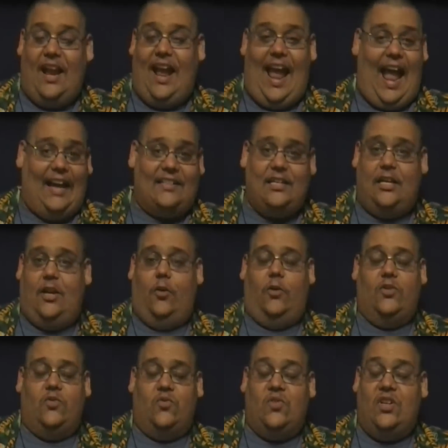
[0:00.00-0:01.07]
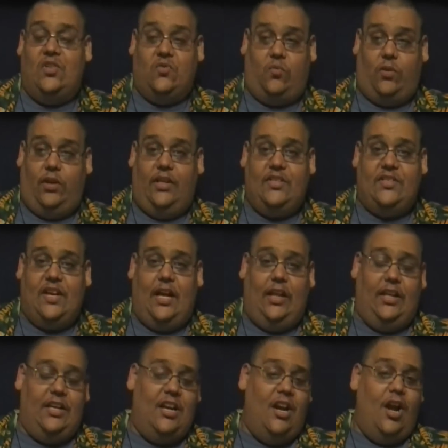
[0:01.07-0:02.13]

Acting here is really solid.